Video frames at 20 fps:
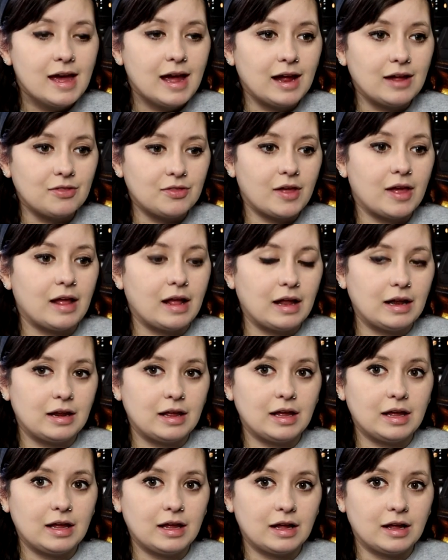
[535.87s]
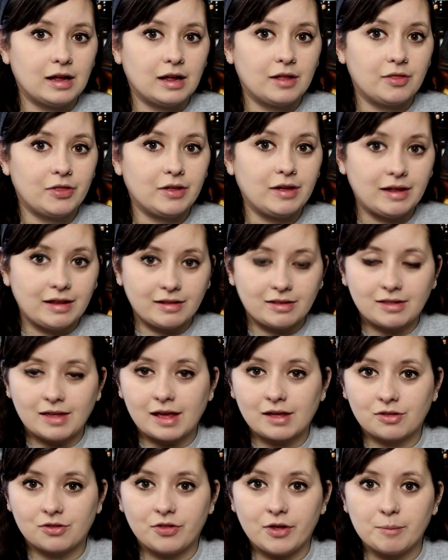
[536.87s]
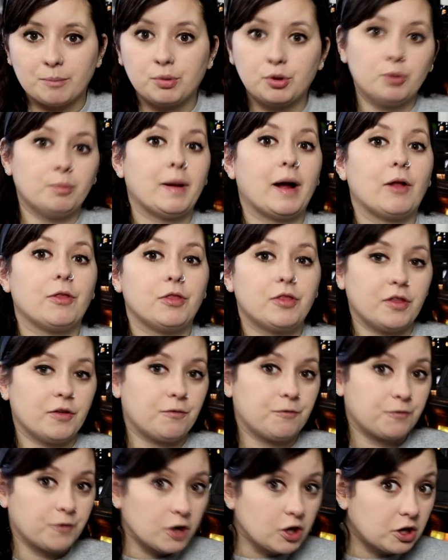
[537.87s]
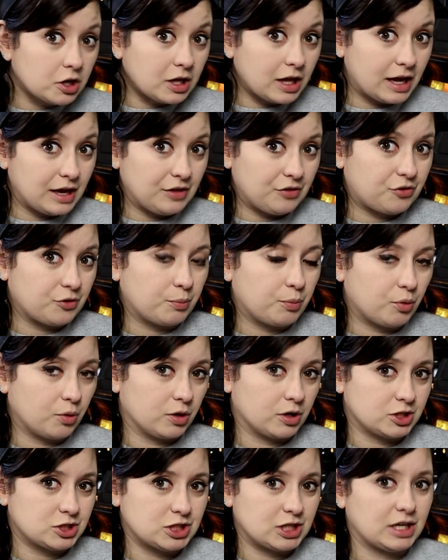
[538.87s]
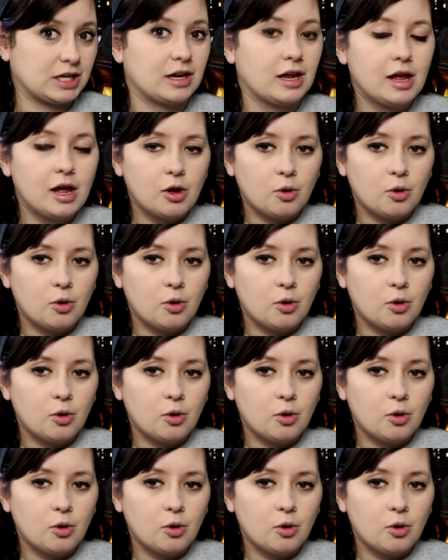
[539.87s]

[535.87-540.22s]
And then the insects then poop out the fertilizer portion,